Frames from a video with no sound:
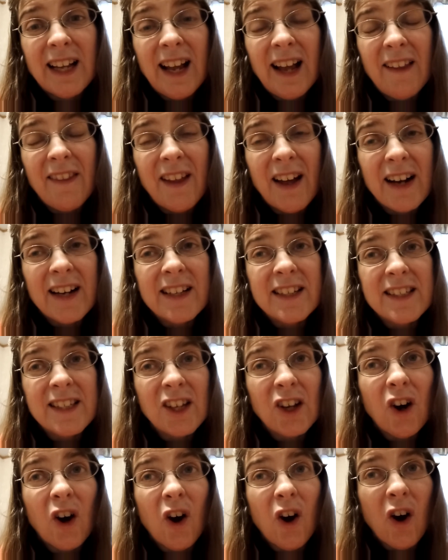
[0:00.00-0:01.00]
And that is
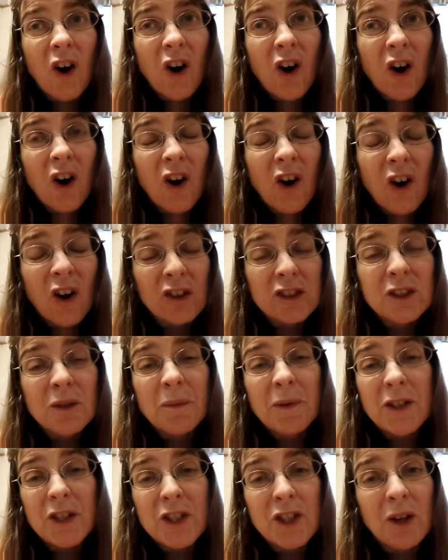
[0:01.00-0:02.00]
the
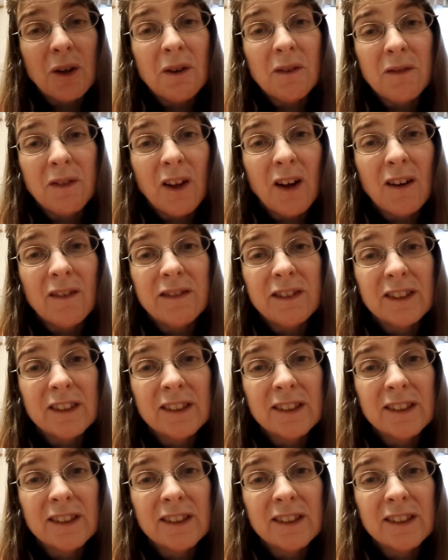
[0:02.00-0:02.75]
ultimate show of love.